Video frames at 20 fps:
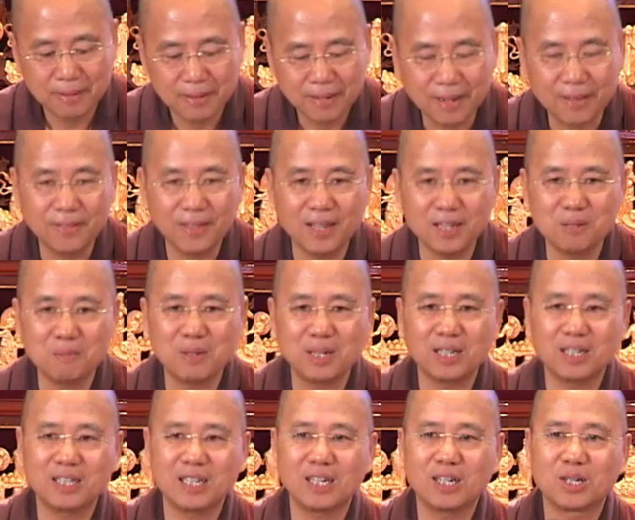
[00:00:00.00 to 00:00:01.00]
And then the
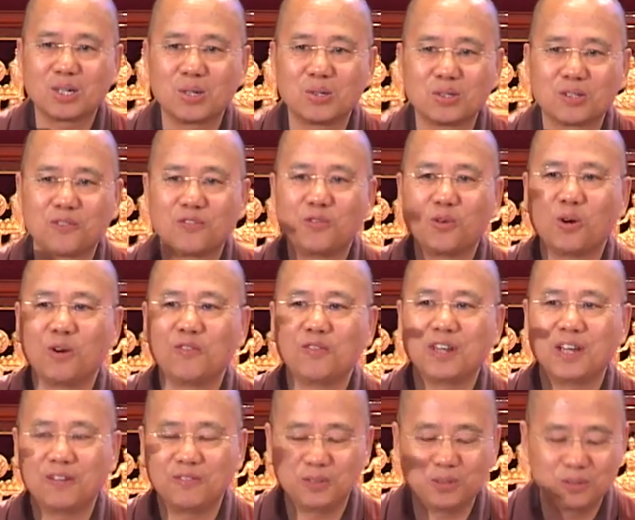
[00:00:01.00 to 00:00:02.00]
meditator goes to fourth
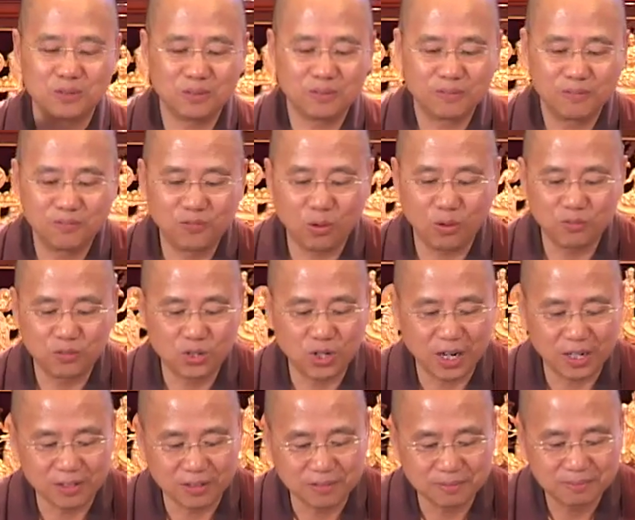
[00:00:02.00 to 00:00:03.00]
level, fourth
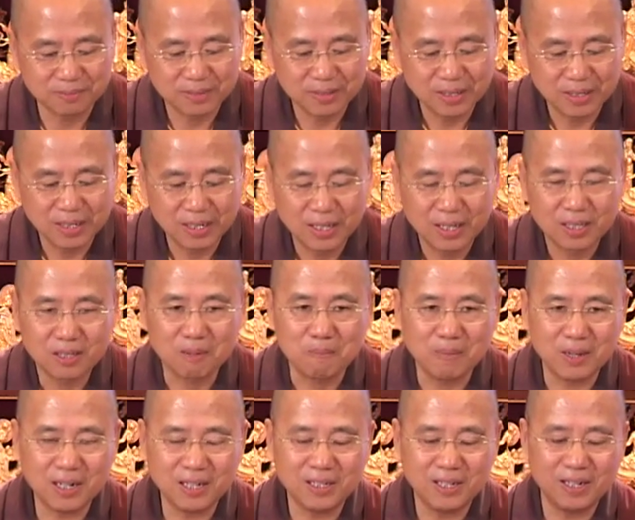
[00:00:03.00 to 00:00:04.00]
jhana. The
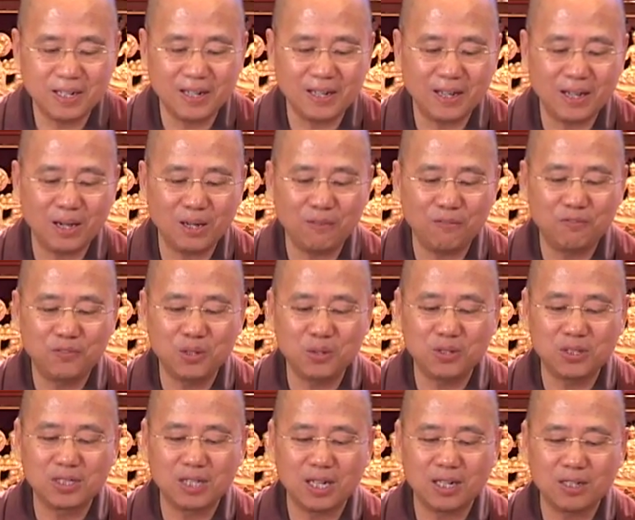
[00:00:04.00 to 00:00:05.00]
meditator now
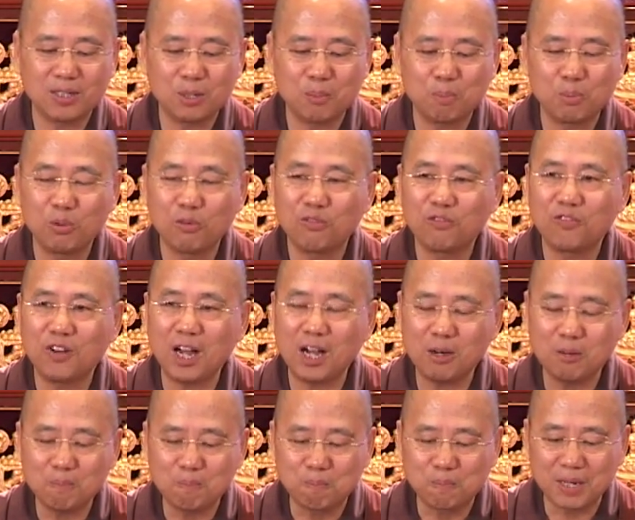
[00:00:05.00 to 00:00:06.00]
feels that the
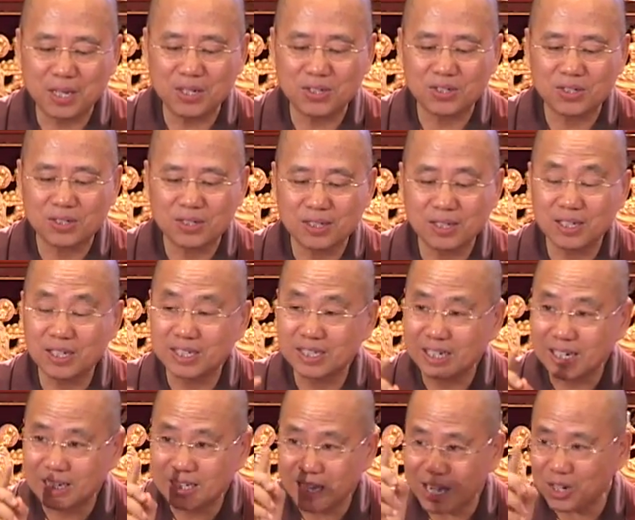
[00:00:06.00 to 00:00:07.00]
profound bliss is an
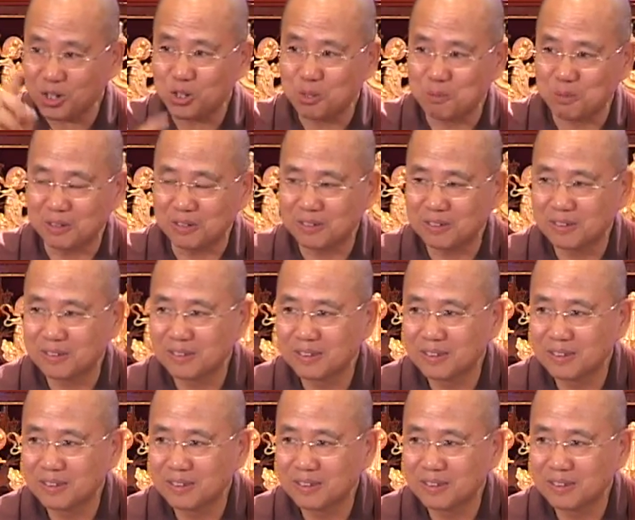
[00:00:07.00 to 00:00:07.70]
attachment.